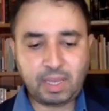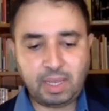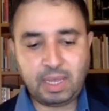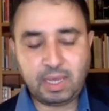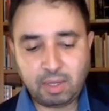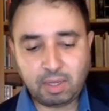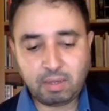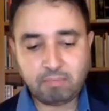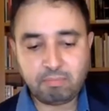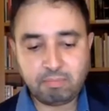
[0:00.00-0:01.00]

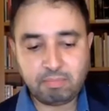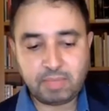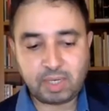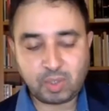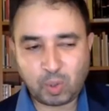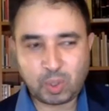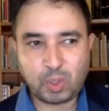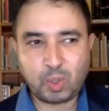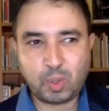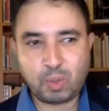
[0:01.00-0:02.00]
There's
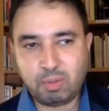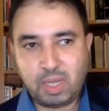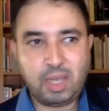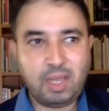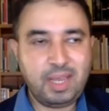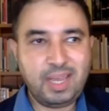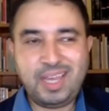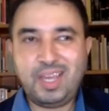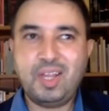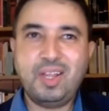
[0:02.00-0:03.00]
also
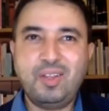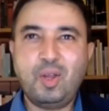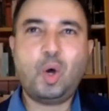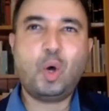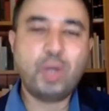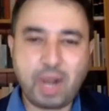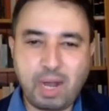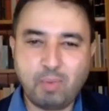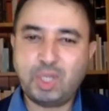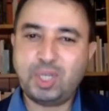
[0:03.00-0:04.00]
the Hogra,
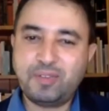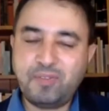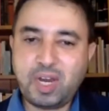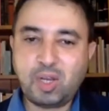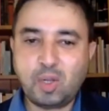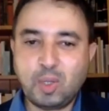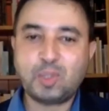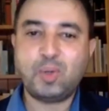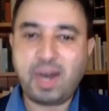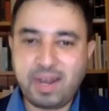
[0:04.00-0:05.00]
which is very close
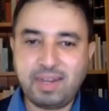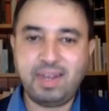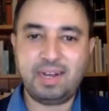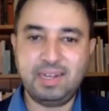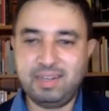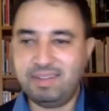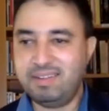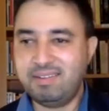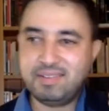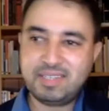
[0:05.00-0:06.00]
to Harga,
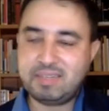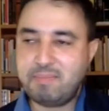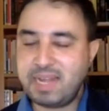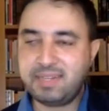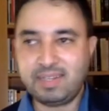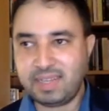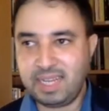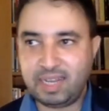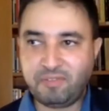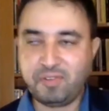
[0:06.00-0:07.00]
semantically
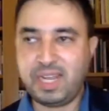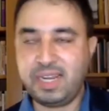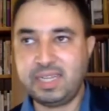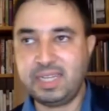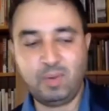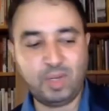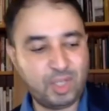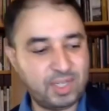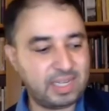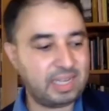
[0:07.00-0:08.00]
and phonetically, which
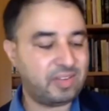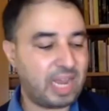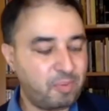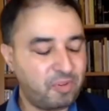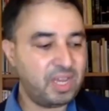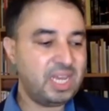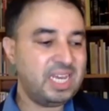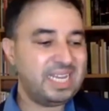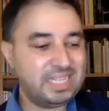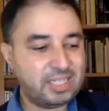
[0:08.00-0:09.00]
is a type of
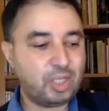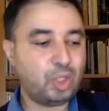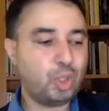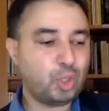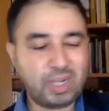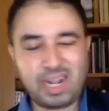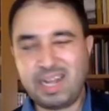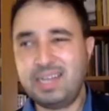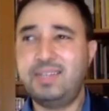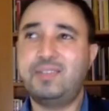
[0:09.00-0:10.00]

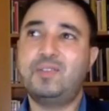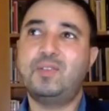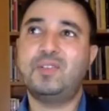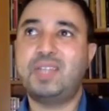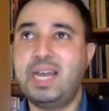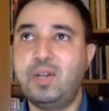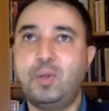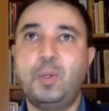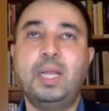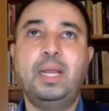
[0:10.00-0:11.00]
institutionalized
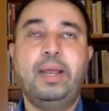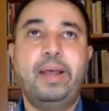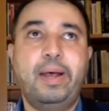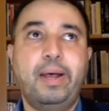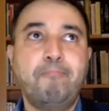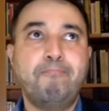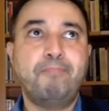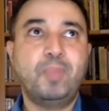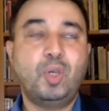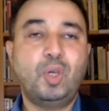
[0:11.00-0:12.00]
societal
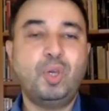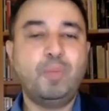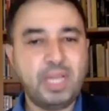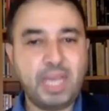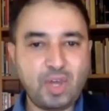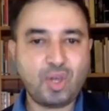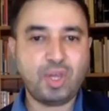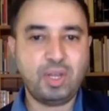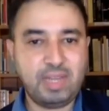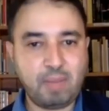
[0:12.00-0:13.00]

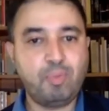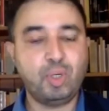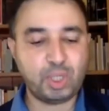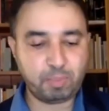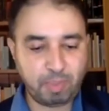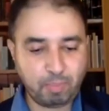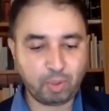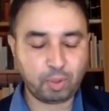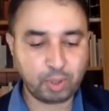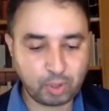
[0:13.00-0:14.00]
humiliation that pushes
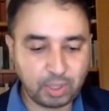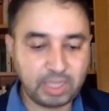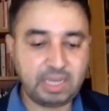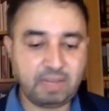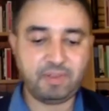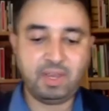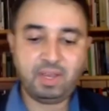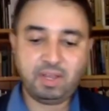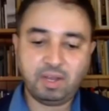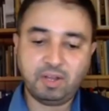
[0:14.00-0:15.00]
people to leave
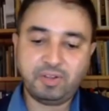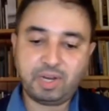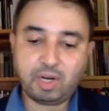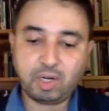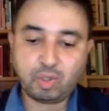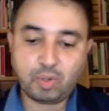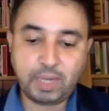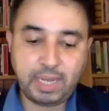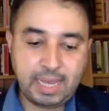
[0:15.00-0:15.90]
their country.